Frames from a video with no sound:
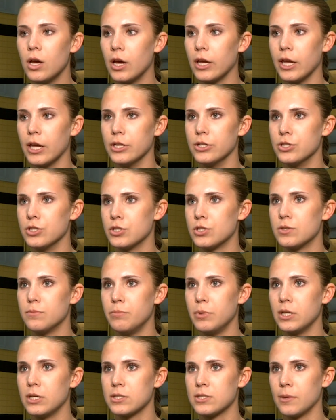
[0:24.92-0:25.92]
again, just
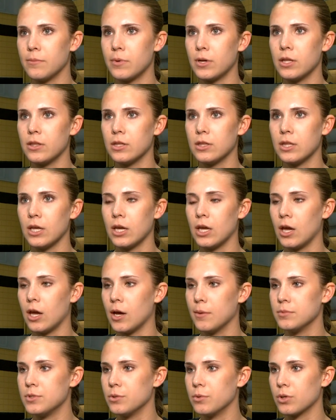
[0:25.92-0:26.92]
being somebody that they can
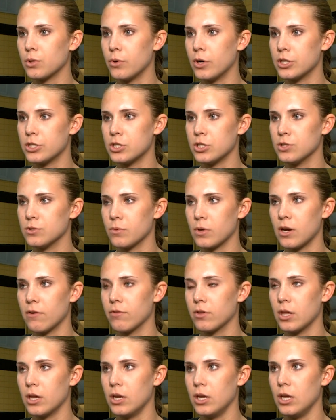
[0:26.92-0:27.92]
come to with questions,
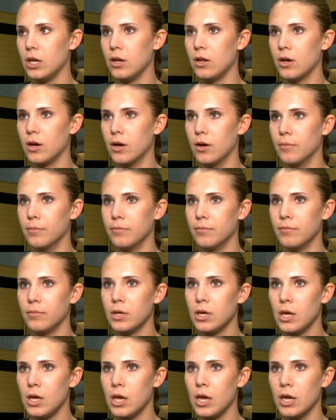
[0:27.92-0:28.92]
whatever they need. Um,
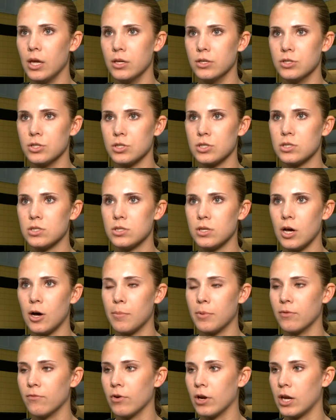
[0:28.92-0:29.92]
and just
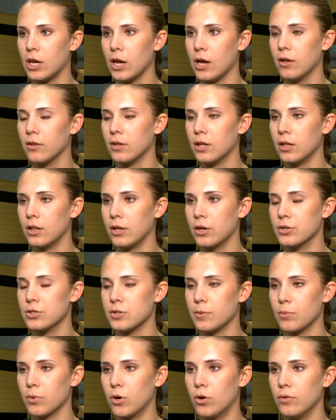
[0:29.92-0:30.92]
helping Frankie out in that
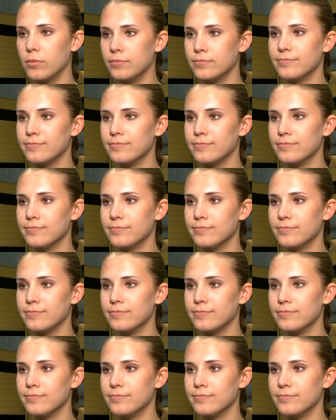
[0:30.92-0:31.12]
leadership role.